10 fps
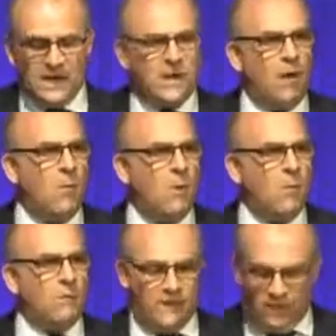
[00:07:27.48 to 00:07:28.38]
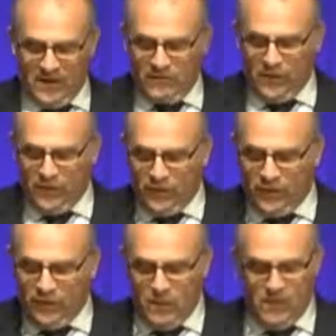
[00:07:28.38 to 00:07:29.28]
and the Commonwealth contains
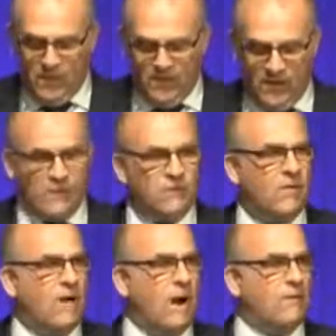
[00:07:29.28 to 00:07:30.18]
31%